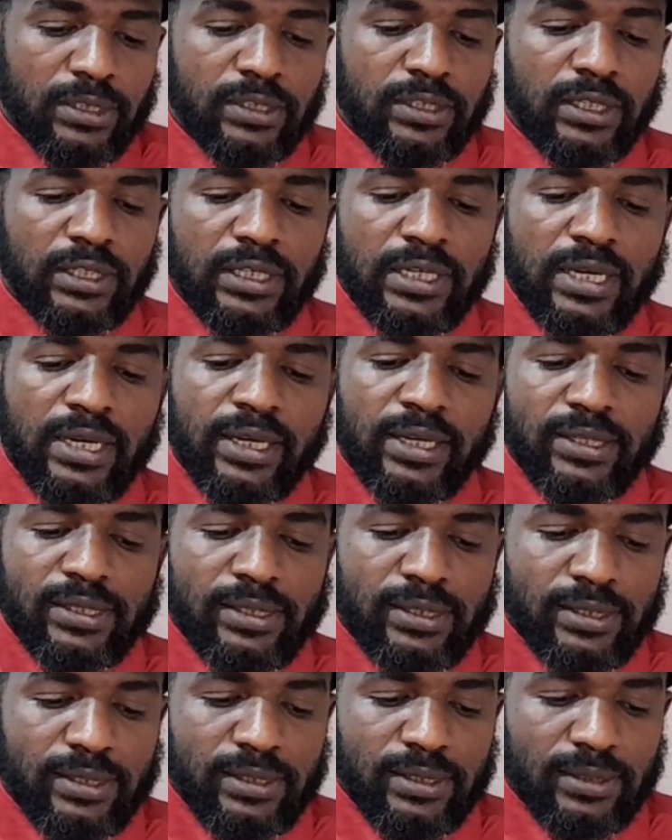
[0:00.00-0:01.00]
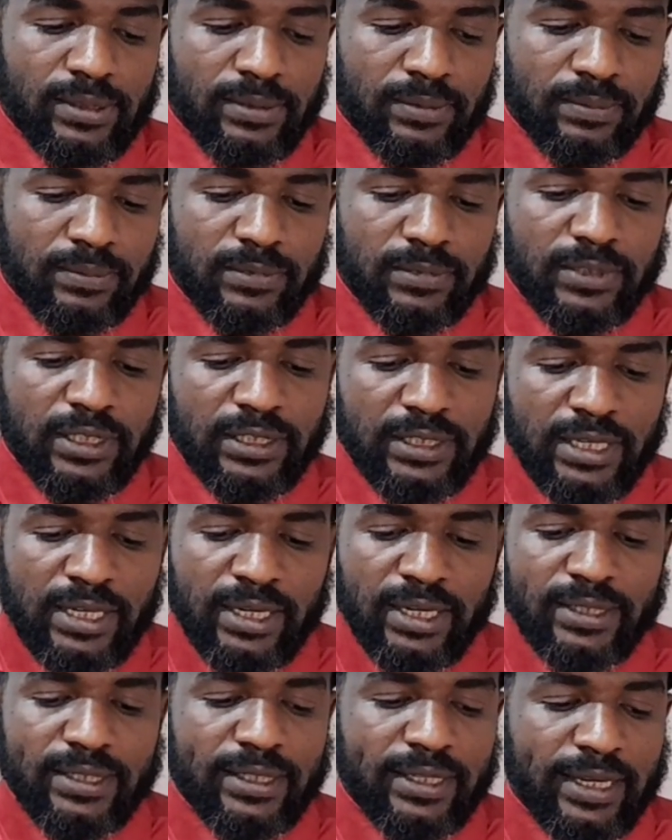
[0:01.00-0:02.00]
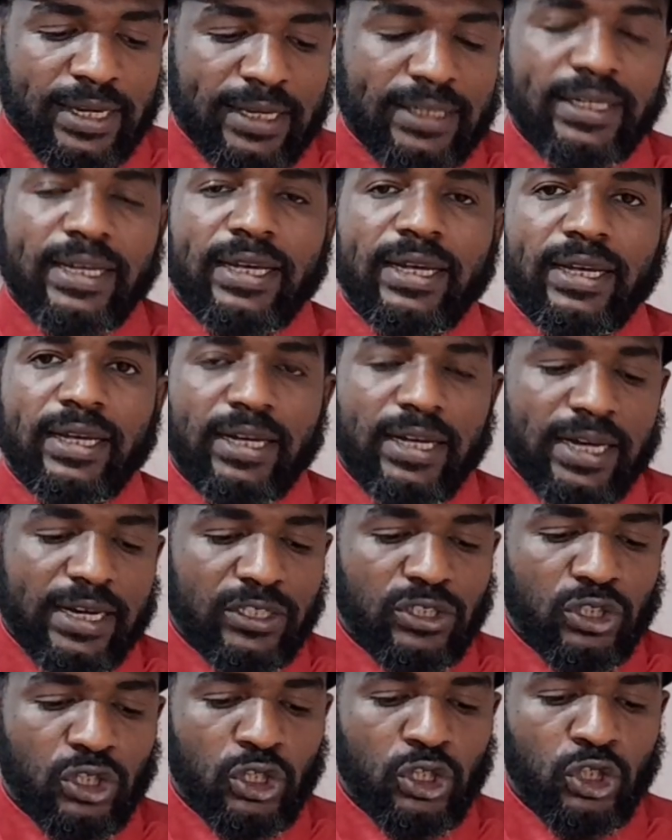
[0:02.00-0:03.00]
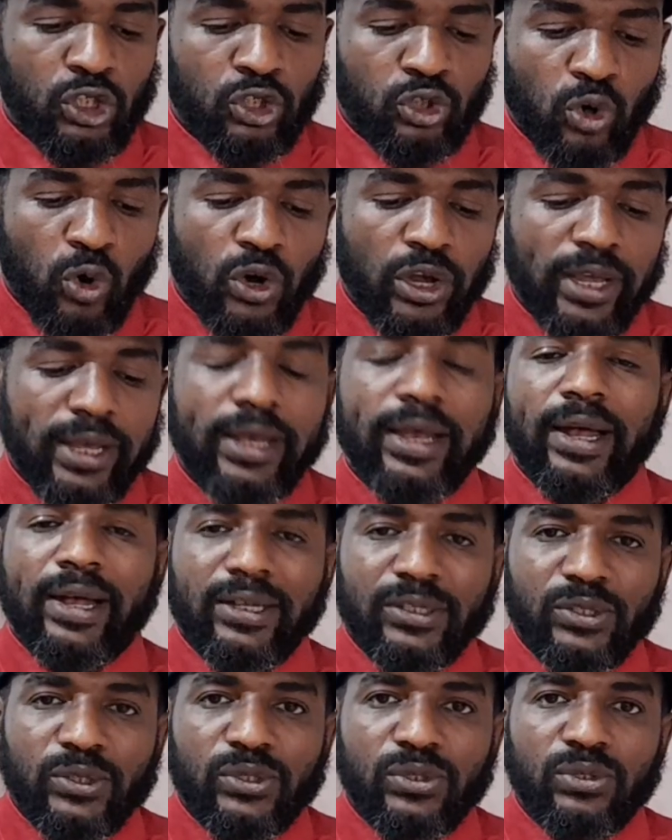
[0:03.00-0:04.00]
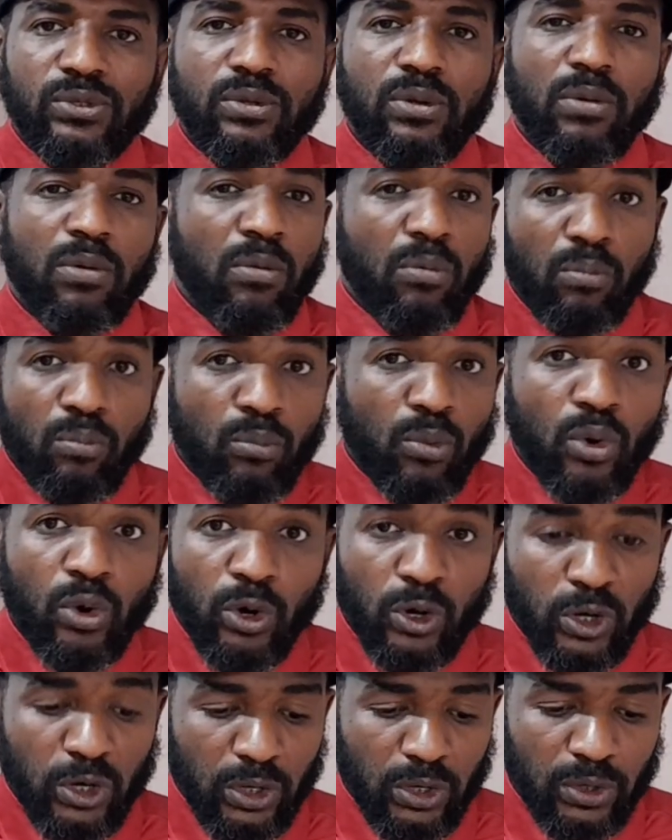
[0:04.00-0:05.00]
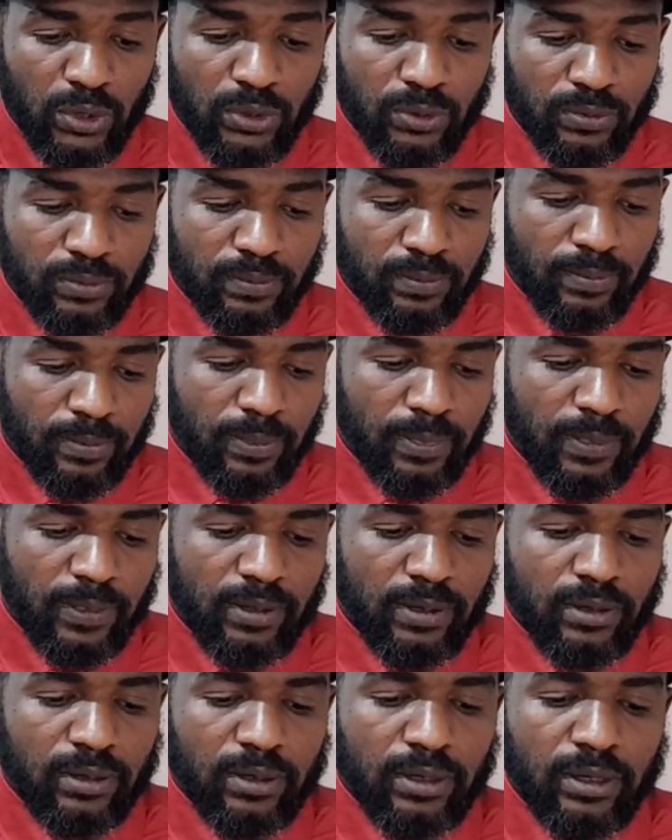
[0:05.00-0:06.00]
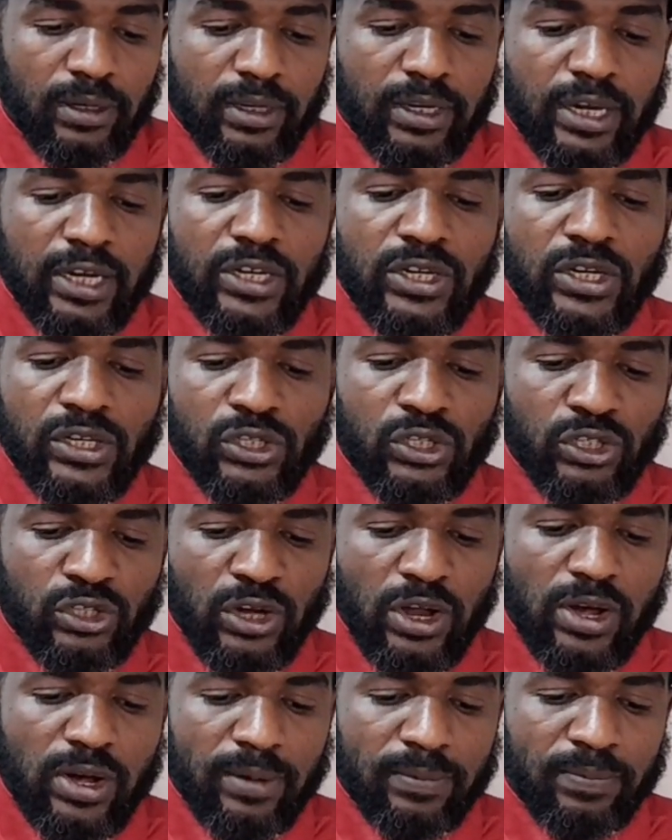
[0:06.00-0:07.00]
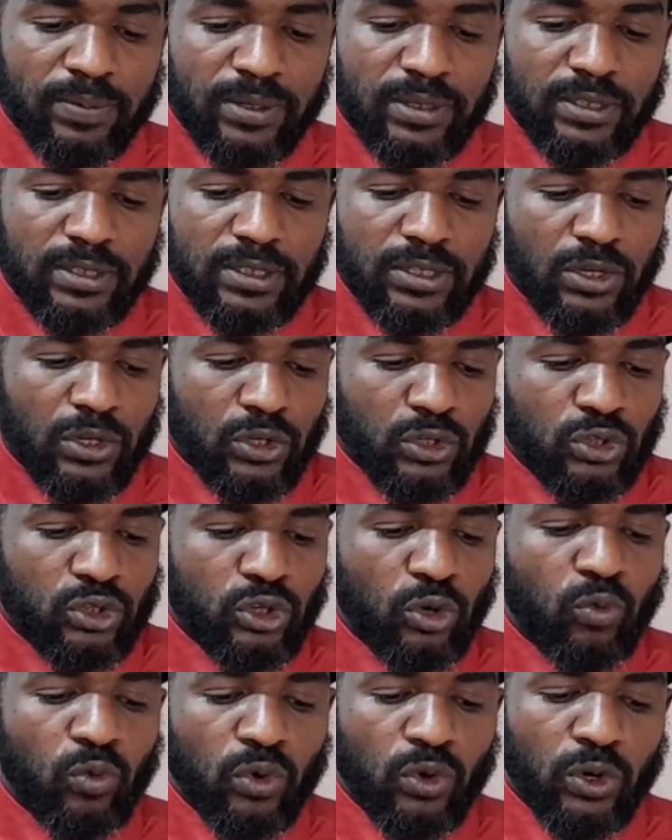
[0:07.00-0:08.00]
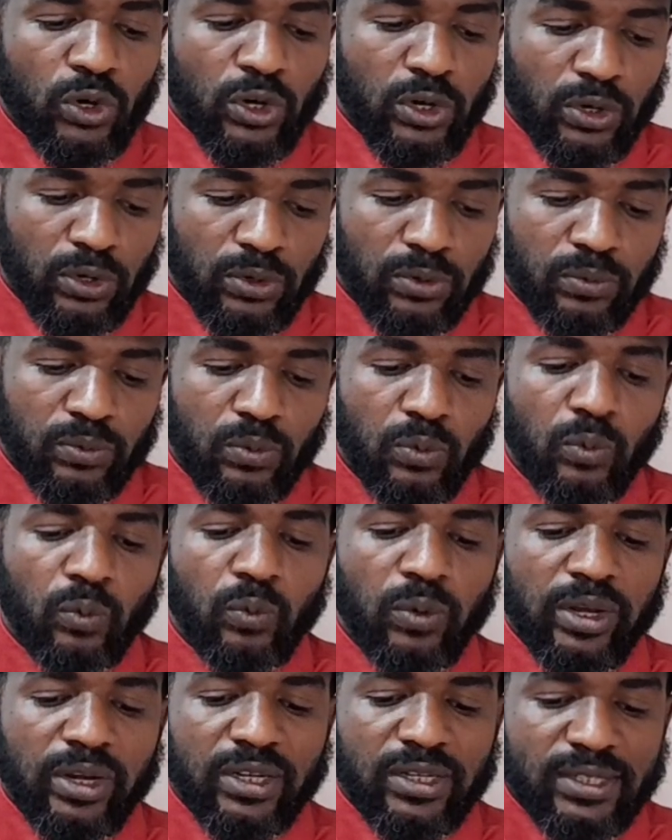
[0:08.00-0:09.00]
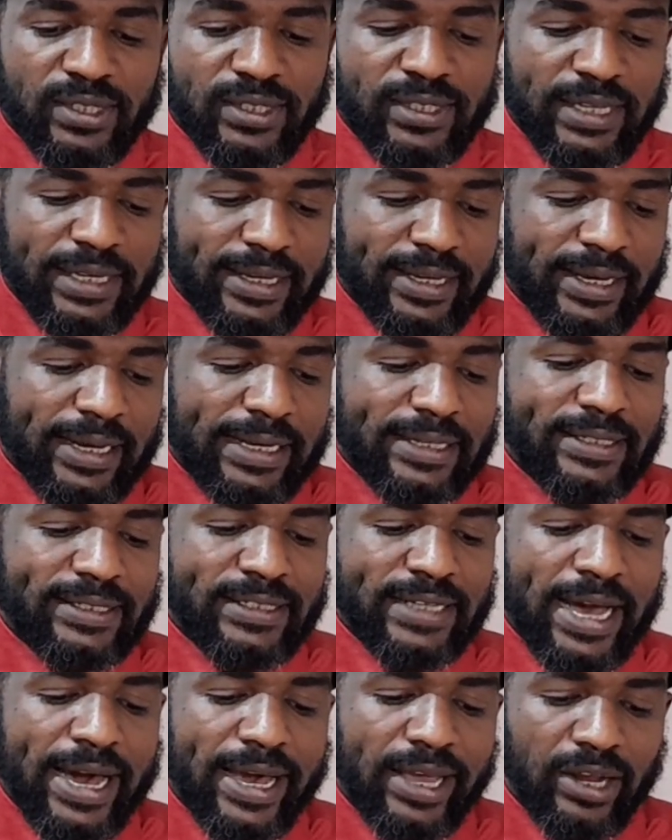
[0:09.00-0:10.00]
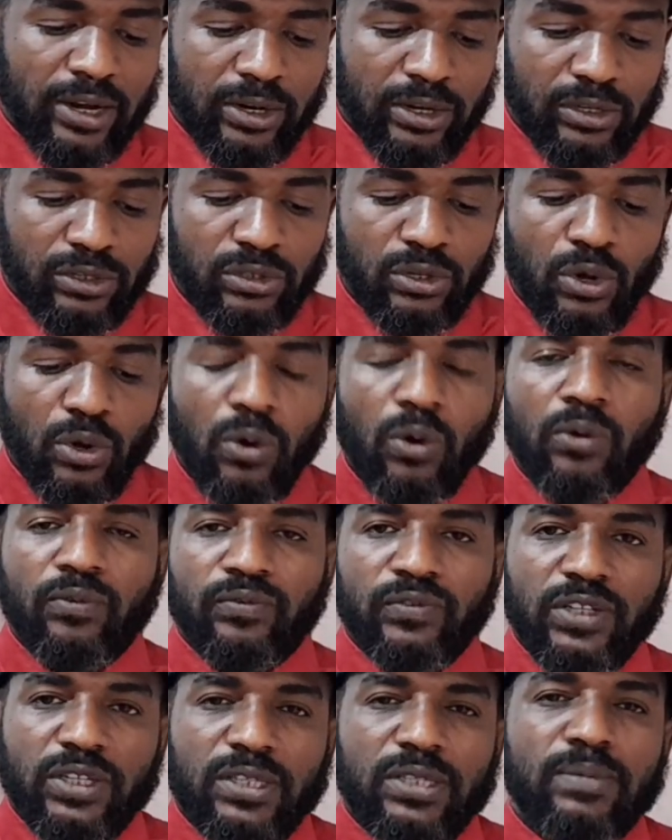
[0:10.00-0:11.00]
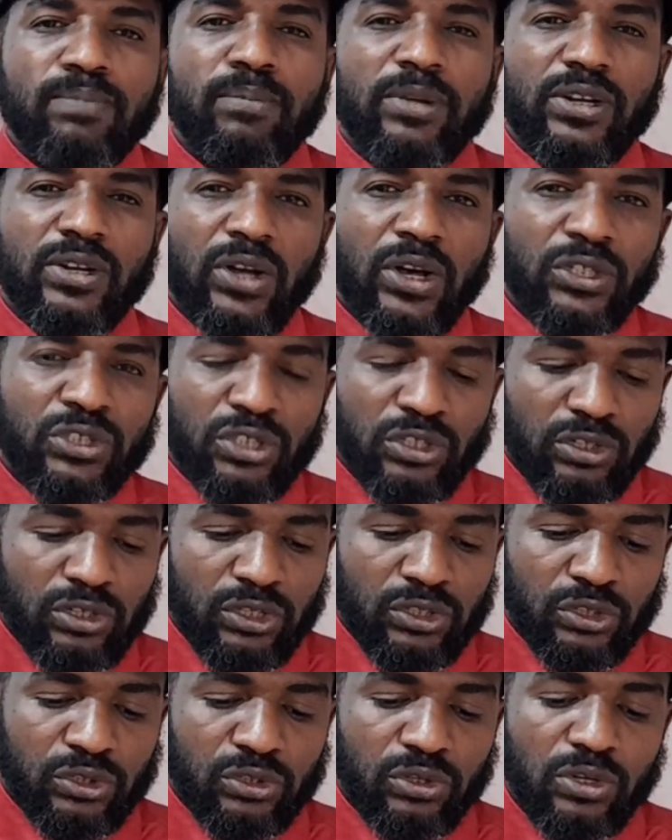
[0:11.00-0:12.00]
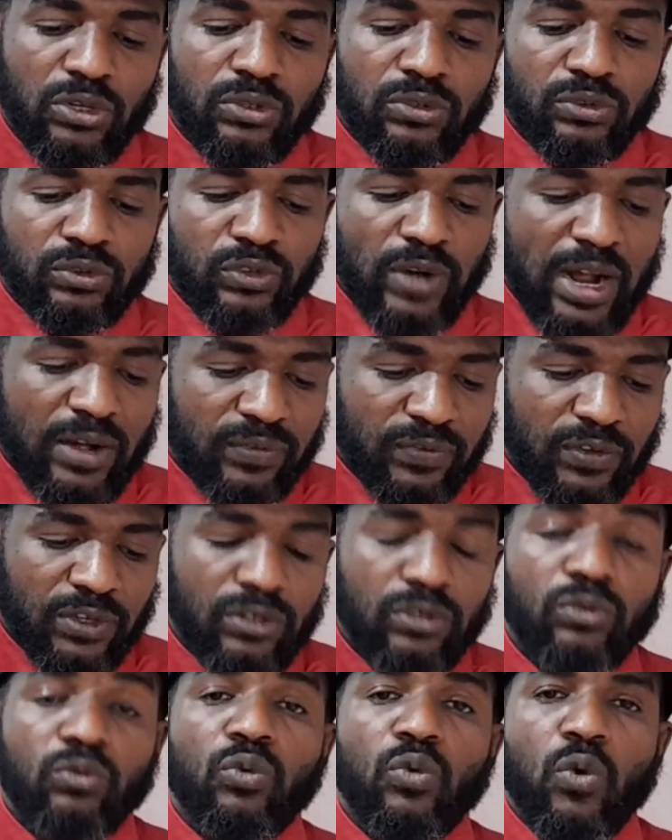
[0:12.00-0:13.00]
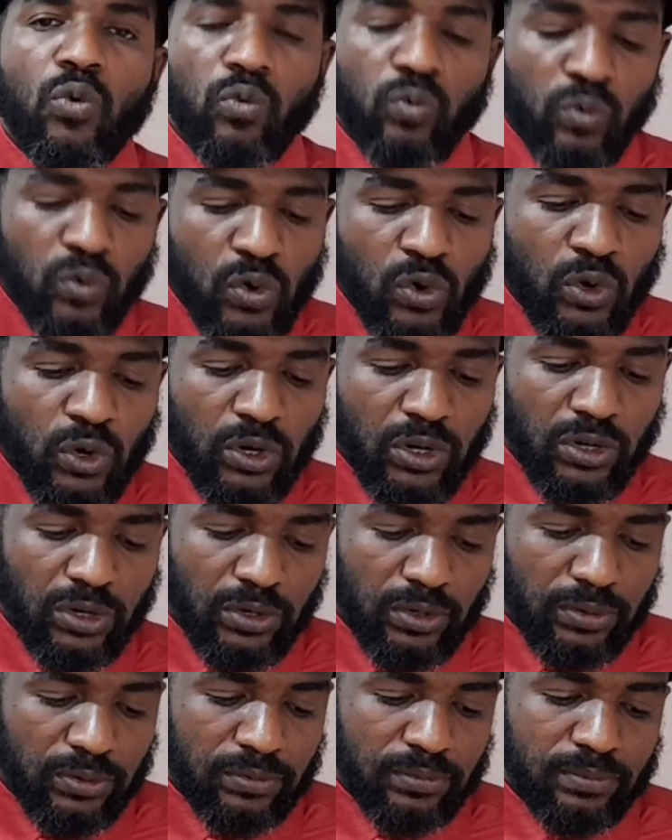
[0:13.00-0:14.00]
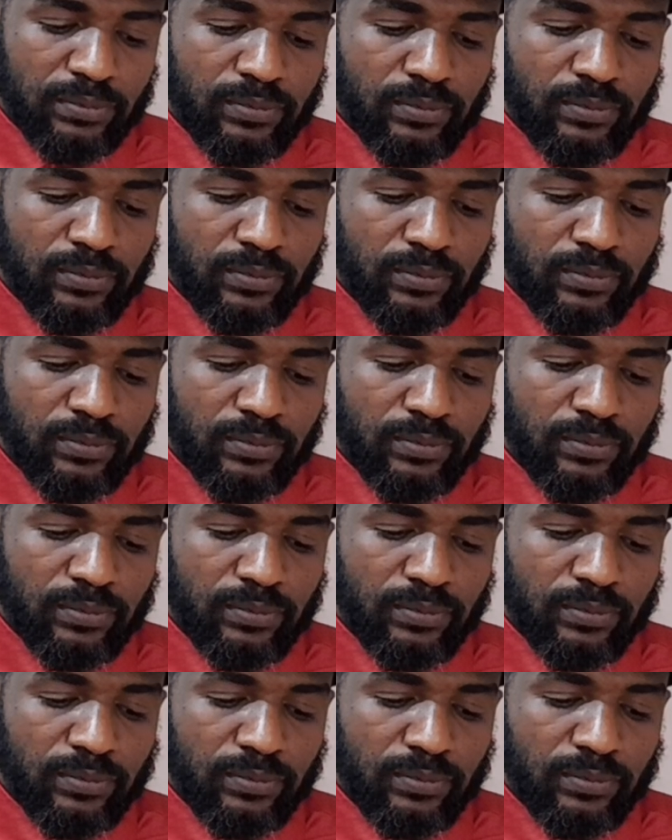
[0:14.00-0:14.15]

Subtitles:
The leaders killing and destroying us more. Can you stop the war? We are sick and tired of this monotonous, roughing war.